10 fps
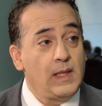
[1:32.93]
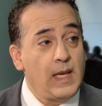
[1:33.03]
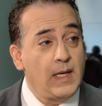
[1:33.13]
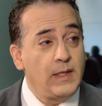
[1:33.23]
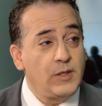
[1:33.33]

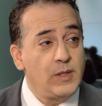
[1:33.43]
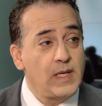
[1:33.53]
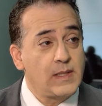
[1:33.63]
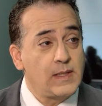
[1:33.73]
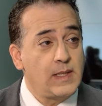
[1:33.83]
In
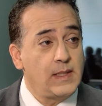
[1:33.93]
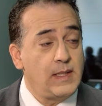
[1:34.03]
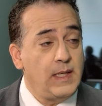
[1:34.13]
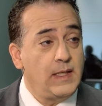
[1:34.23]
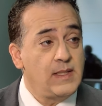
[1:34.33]

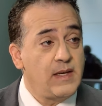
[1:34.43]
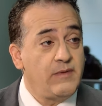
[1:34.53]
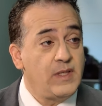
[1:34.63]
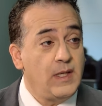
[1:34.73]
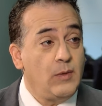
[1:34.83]
2016 and
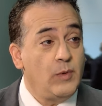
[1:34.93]
17,